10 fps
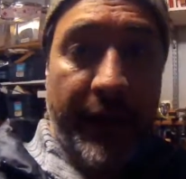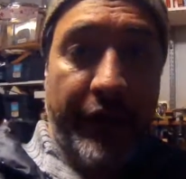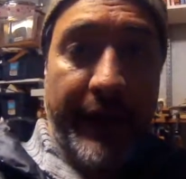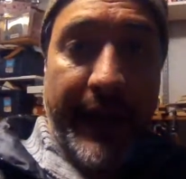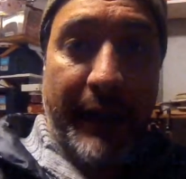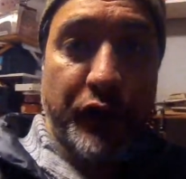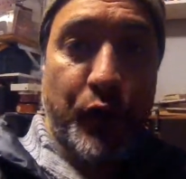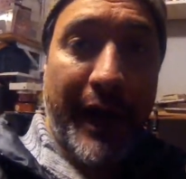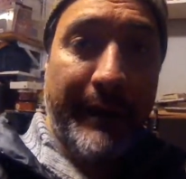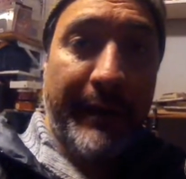other day I was
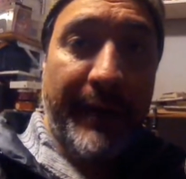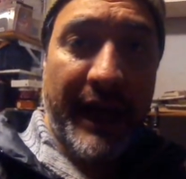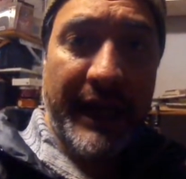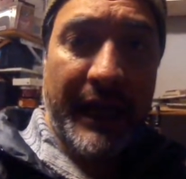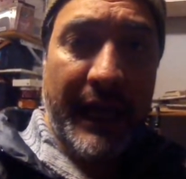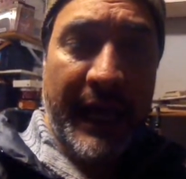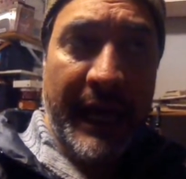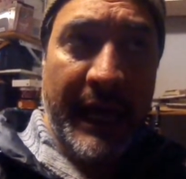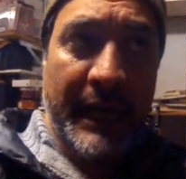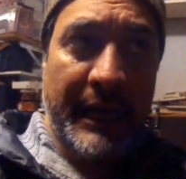riding my bike
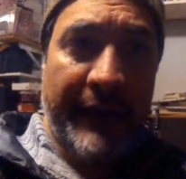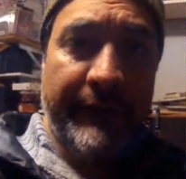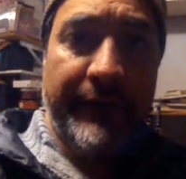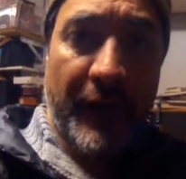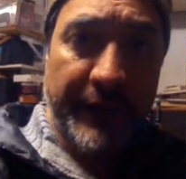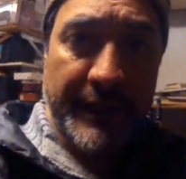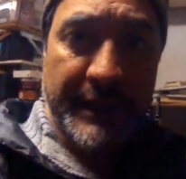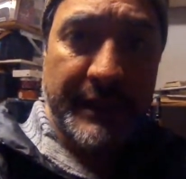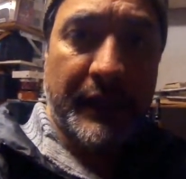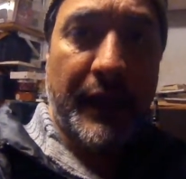and I felt a
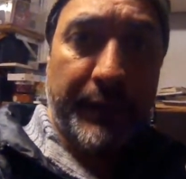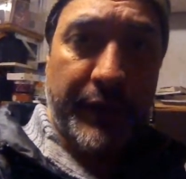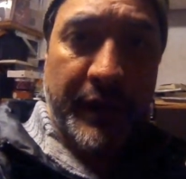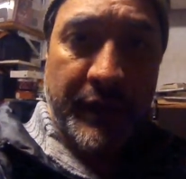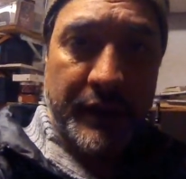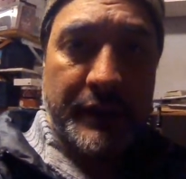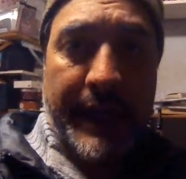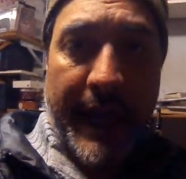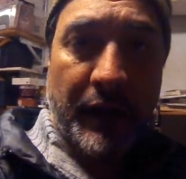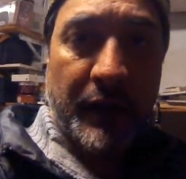slip in the
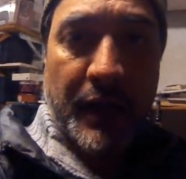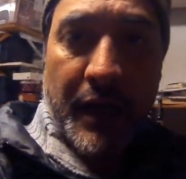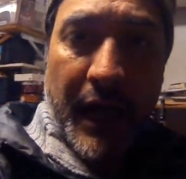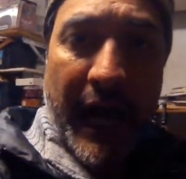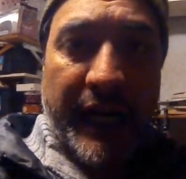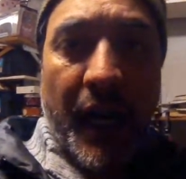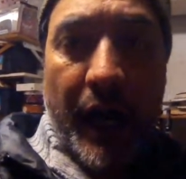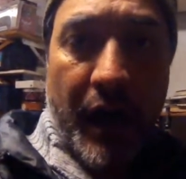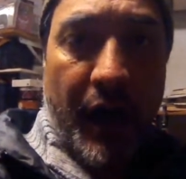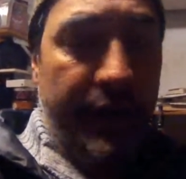saddle. I
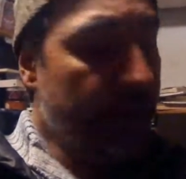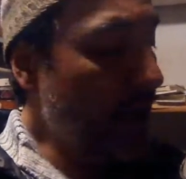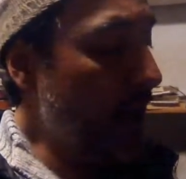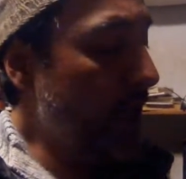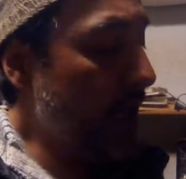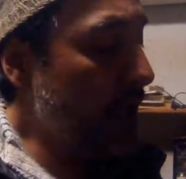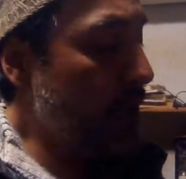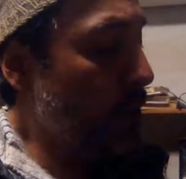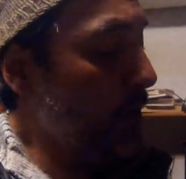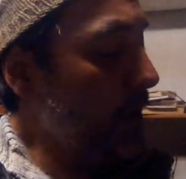got off and I
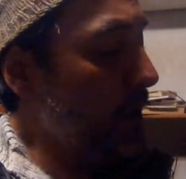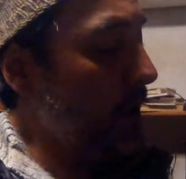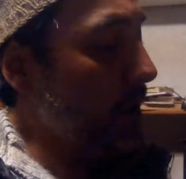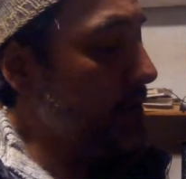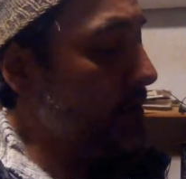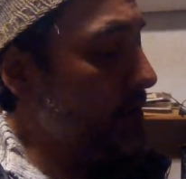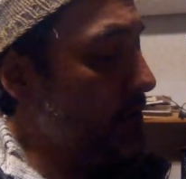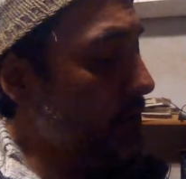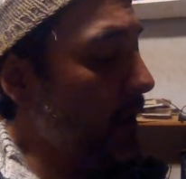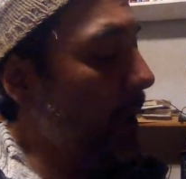realized,
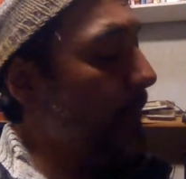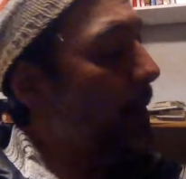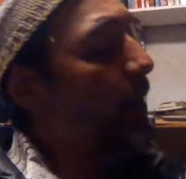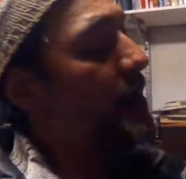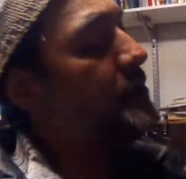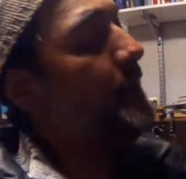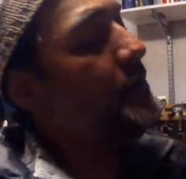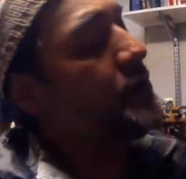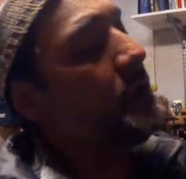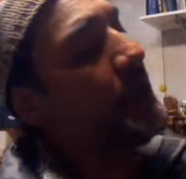well, upon
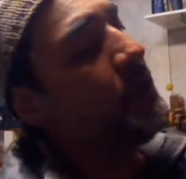inspection, I